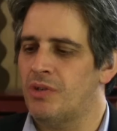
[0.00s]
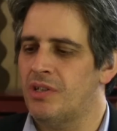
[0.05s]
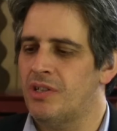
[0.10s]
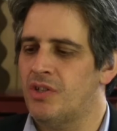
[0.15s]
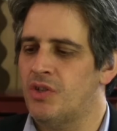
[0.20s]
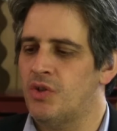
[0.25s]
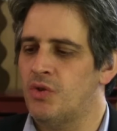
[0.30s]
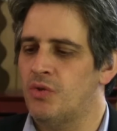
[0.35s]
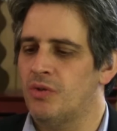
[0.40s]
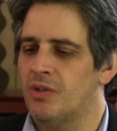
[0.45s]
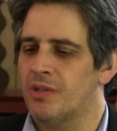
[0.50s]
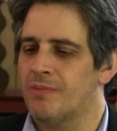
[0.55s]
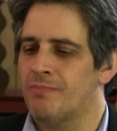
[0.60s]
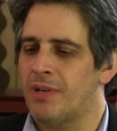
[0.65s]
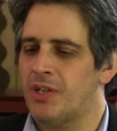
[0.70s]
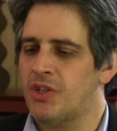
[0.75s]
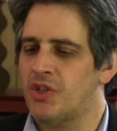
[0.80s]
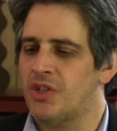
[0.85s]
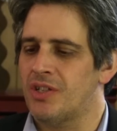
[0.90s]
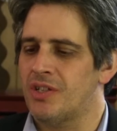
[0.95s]
where Jules
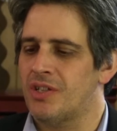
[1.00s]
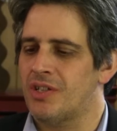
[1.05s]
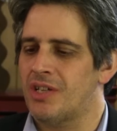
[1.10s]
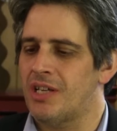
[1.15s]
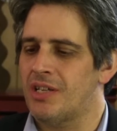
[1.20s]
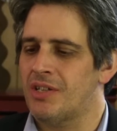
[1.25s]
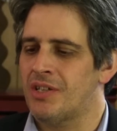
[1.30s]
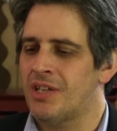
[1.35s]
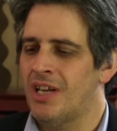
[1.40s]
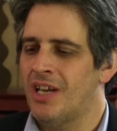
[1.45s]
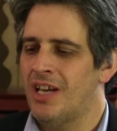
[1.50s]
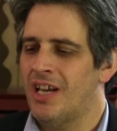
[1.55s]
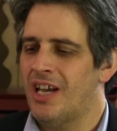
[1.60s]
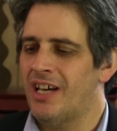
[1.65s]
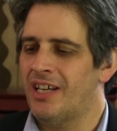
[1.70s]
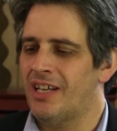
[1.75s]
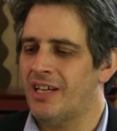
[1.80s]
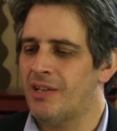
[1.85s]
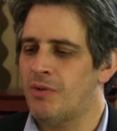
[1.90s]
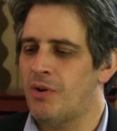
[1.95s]
Munshin says,
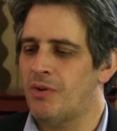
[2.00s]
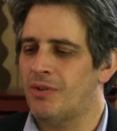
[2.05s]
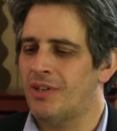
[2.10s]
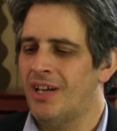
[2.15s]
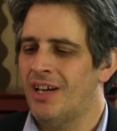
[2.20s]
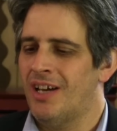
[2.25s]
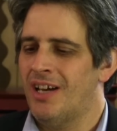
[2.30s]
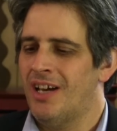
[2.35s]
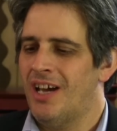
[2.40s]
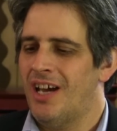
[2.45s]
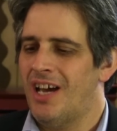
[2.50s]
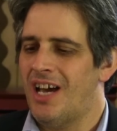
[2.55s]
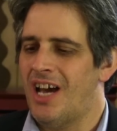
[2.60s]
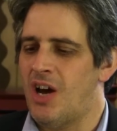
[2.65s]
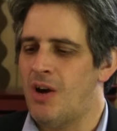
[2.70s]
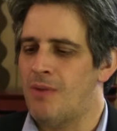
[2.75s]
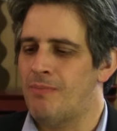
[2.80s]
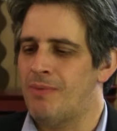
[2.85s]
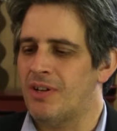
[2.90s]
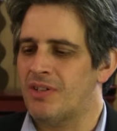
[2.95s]
and I quote,
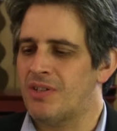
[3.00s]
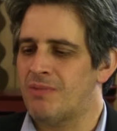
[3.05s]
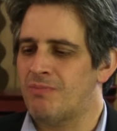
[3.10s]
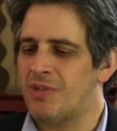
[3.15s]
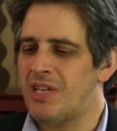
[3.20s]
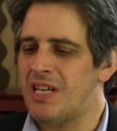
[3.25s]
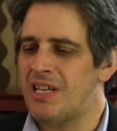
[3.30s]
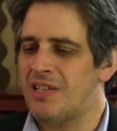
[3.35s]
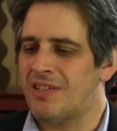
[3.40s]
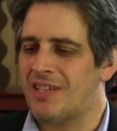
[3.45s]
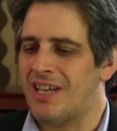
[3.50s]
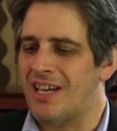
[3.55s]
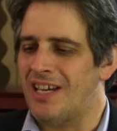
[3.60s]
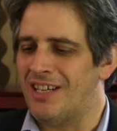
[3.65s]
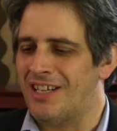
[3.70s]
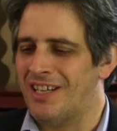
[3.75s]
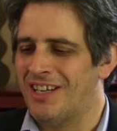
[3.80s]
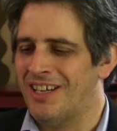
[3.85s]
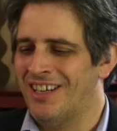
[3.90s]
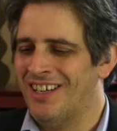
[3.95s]
How about some
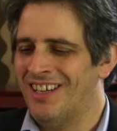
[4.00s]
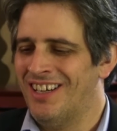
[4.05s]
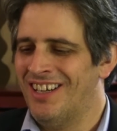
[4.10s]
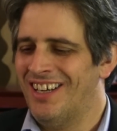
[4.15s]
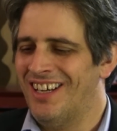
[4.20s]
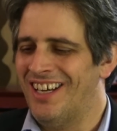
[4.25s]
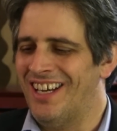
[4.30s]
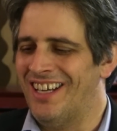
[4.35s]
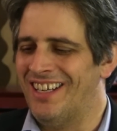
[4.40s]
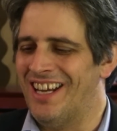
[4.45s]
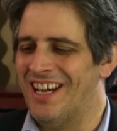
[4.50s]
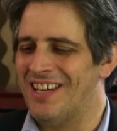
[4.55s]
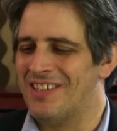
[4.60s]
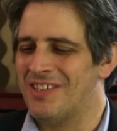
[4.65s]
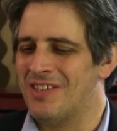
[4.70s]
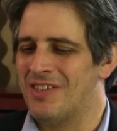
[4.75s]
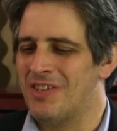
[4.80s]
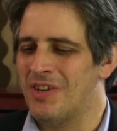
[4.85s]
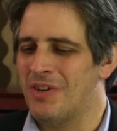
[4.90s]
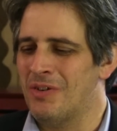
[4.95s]
cheesecake? And
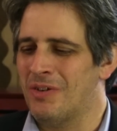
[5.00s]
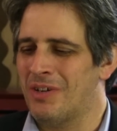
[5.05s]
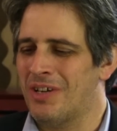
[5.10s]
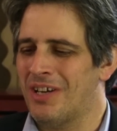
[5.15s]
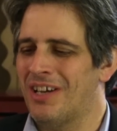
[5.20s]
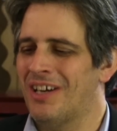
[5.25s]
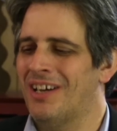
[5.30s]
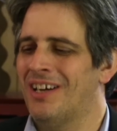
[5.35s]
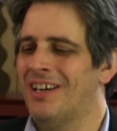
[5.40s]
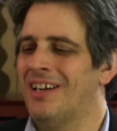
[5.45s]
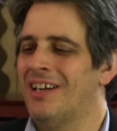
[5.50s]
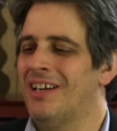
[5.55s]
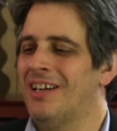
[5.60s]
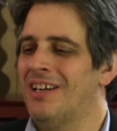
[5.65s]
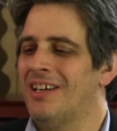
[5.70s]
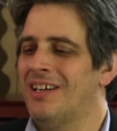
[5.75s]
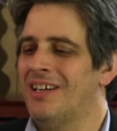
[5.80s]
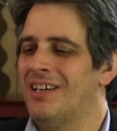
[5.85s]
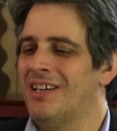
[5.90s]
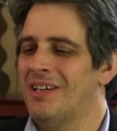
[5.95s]
as a joke,
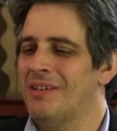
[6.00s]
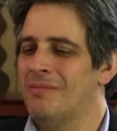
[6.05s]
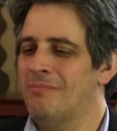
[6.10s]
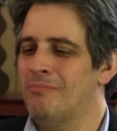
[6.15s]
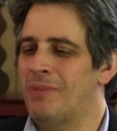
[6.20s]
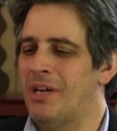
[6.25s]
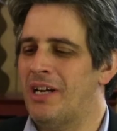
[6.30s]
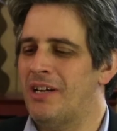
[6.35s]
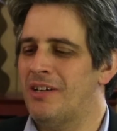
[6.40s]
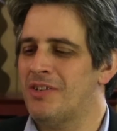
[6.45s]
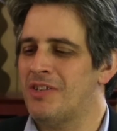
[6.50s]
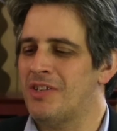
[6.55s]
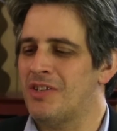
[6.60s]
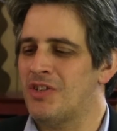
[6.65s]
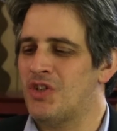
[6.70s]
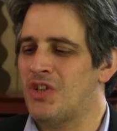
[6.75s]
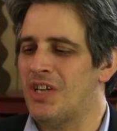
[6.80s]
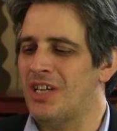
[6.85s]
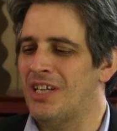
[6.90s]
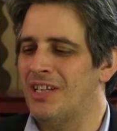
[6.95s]
bares
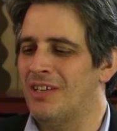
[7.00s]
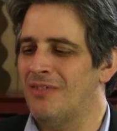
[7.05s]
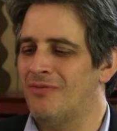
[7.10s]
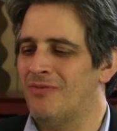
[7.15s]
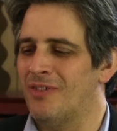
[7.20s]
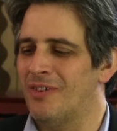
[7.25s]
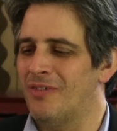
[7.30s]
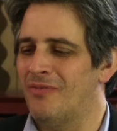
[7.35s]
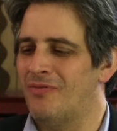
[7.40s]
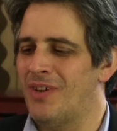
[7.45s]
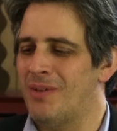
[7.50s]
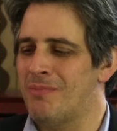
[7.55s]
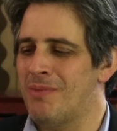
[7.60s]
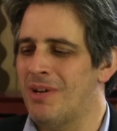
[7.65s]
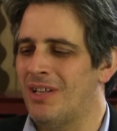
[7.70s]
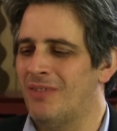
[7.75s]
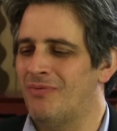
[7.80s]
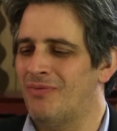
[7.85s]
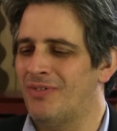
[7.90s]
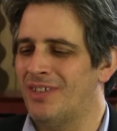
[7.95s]
his shin for a
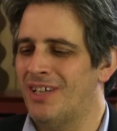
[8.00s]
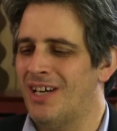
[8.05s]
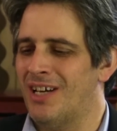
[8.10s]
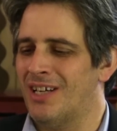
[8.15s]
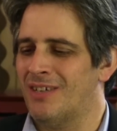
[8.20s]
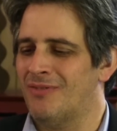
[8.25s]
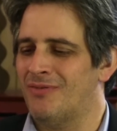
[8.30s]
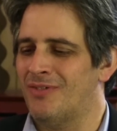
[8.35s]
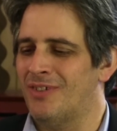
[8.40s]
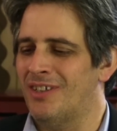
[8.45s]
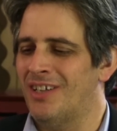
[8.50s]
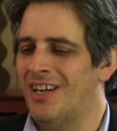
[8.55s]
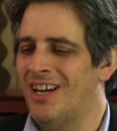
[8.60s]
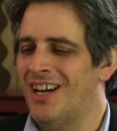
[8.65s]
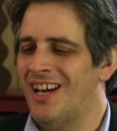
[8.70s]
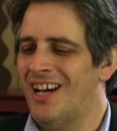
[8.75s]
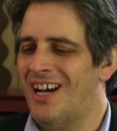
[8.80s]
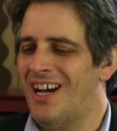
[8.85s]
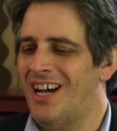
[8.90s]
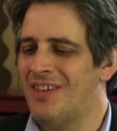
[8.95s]
female photographer.
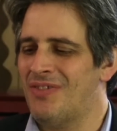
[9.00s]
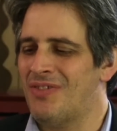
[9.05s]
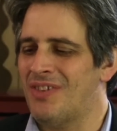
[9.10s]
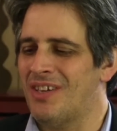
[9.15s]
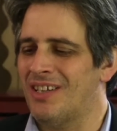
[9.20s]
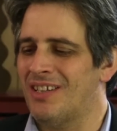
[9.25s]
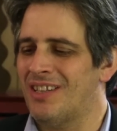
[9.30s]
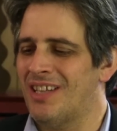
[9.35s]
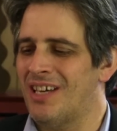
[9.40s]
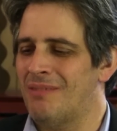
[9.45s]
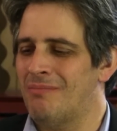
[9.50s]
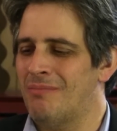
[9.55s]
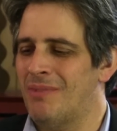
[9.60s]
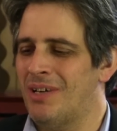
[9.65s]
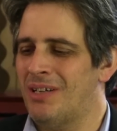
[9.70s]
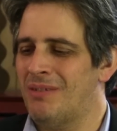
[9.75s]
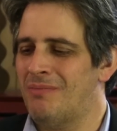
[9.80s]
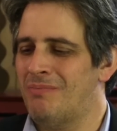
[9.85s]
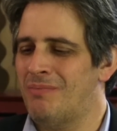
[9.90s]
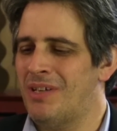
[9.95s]
I think that
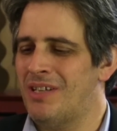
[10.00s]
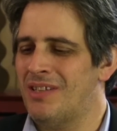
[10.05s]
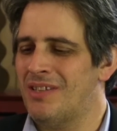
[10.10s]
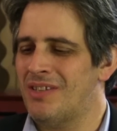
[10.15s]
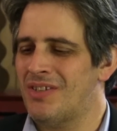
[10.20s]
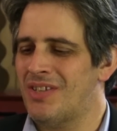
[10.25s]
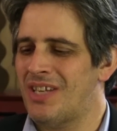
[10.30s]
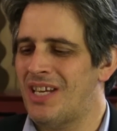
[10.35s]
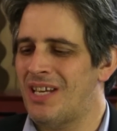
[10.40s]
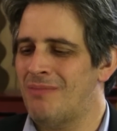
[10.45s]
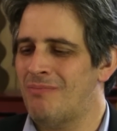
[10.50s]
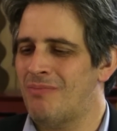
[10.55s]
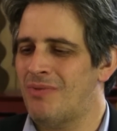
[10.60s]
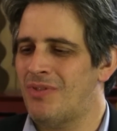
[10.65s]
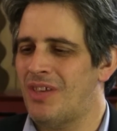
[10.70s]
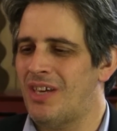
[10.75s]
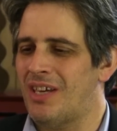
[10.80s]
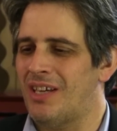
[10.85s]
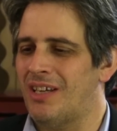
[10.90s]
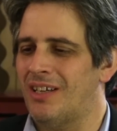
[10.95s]
might be the same
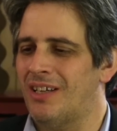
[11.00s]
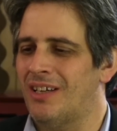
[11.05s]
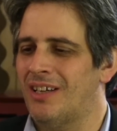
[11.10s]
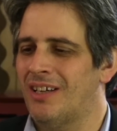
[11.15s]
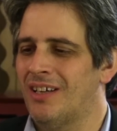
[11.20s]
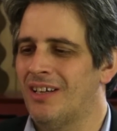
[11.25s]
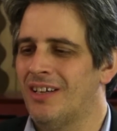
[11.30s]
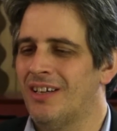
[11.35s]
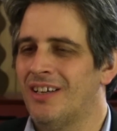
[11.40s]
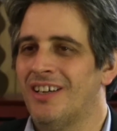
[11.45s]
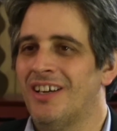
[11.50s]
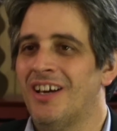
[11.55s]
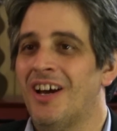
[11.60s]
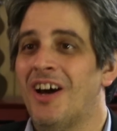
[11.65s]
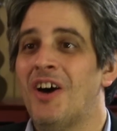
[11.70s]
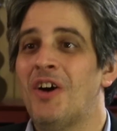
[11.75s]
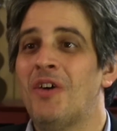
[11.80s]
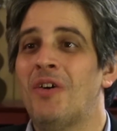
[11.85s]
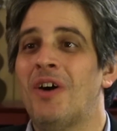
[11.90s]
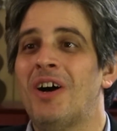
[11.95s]
thing.
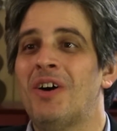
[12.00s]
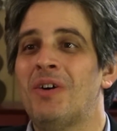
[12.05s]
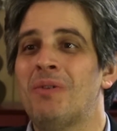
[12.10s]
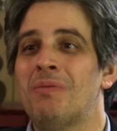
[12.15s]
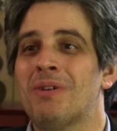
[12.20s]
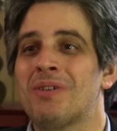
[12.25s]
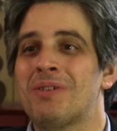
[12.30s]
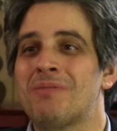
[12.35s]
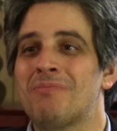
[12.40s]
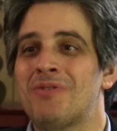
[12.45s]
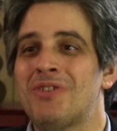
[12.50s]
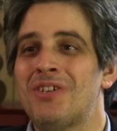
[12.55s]
Oh, how about some